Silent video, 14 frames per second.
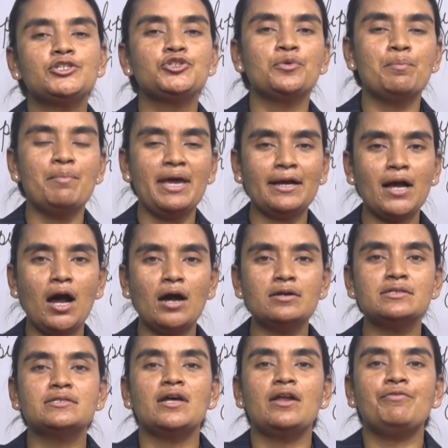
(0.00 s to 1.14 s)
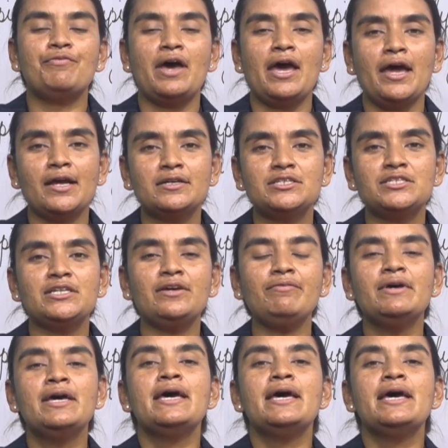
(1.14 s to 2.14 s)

to make ourselves active,